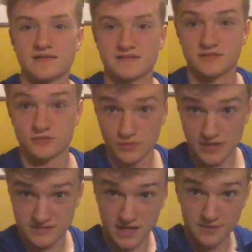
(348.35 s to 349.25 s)
This is a
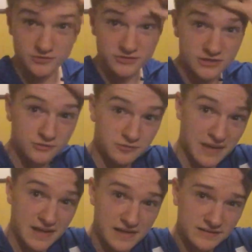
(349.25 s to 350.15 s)
rare time you'll see me with
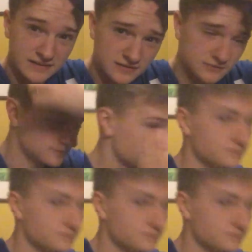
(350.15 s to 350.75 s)
my hair down.